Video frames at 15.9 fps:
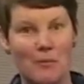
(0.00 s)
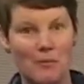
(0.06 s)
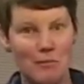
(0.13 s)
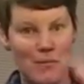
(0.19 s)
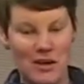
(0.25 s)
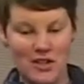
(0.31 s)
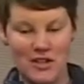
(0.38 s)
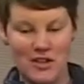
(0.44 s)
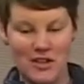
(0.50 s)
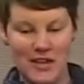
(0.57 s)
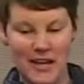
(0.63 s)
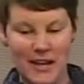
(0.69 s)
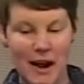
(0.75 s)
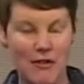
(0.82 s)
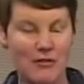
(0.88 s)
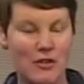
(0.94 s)
make sure to
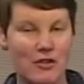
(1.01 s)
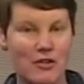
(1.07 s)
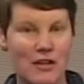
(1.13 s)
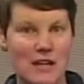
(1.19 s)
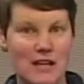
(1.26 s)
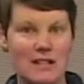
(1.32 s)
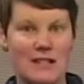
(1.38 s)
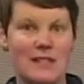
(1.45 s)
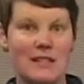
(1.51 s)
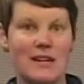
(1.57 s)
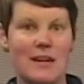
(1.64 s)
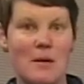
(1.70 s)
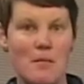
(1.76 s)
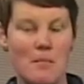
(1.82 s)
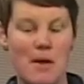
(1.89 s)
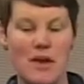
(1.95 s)
take off the greens,
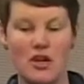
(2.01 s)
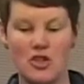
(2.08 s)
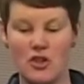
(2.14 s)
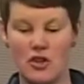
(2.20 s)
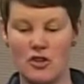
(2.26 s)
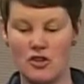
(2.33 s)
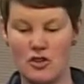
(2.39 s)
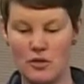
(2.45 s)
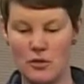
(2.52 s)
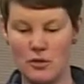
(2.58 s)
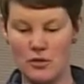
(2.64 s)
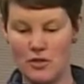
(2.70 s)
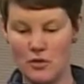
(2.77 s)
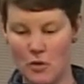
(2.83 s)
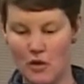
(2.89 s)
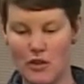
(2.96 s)
make sure to
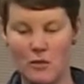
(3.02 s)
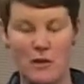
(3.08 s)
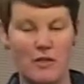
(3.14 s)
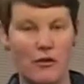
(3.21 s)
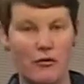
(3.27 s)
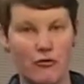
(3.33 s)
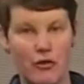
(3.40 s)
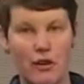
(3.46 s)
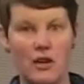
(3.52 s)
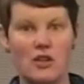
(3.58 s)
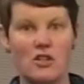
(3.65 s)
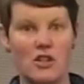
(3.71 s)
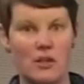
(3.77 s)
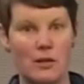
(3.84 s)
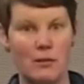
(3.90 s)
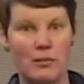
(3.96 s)
store them in the fridge
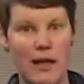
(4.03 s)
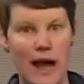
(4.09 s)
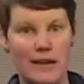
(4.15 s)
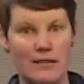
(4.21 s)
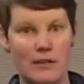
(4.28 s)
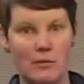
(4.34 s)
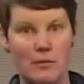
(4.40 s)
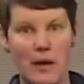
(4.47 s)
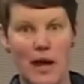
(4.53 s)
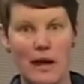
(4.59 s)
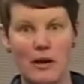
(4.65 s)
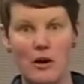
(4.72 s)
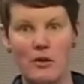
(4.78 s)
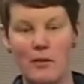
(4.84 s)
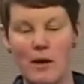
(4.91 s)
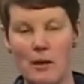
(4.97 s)
in a plastic bag
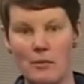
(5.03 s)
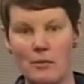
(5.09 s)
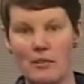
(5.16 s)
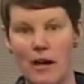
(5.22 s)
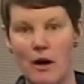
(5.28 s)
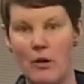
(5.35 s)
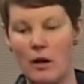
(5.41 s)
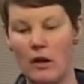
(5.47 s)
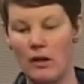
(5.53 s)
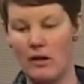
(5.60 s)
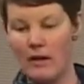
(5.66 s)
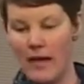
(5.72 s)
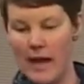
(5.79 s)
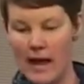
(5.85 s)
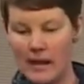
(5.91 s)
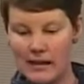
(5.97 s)
or a paper towel,
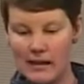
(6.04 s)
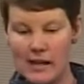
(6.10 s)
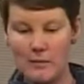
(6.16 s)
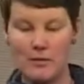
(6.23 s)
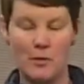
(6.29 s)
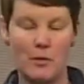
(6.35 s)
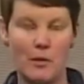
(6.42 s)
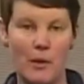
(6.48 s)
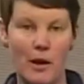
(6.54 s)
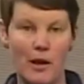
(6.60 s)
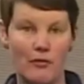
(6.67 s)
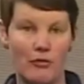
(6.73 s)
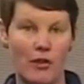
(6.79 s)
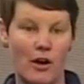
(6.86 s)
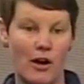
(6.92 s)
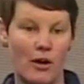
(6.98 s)
and keep them away
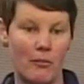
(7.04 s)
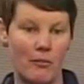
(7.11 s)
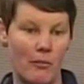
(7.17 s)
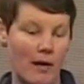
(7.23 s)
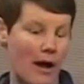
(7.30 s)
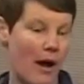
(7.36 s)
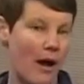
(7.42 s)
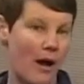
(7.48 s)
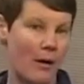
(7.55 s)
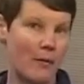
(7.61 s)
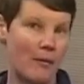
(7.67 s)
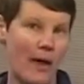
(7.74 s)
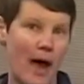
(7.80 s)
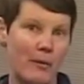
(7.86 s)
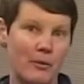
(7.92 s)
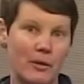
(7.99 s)
from
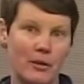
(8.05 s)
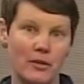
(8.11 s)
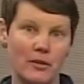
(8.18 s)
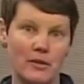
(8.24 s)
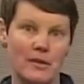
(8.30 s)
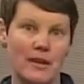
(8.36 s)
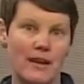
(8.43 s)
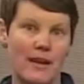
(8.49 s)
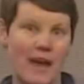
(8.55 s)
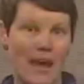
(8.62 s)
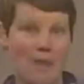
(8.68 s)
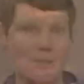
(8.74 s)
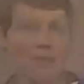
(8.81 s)
apples and